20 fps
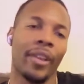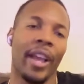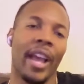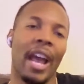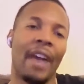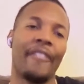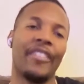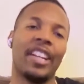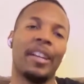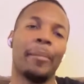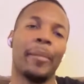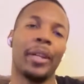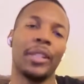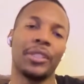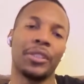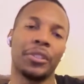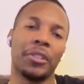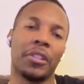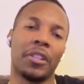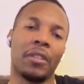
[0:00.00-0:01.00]
having a
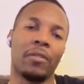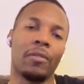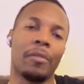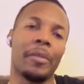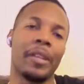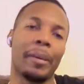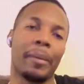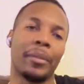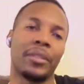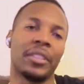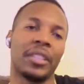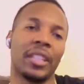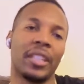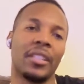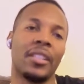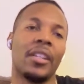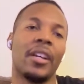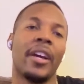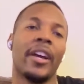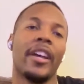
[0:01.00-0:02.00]
mentor will be able
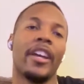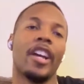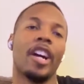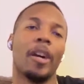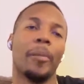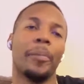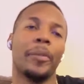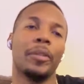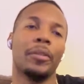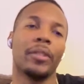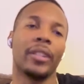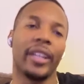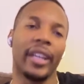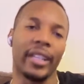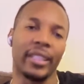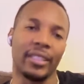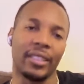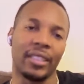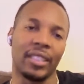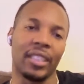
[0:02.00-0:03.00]
to help you
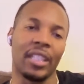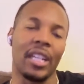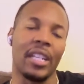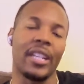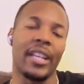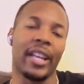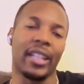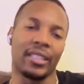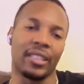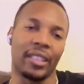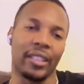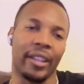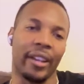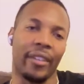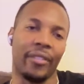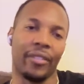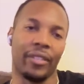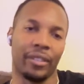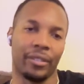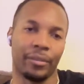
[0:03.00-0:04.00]
get to the next
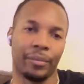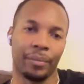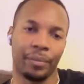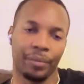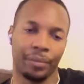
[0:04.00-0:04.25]
level.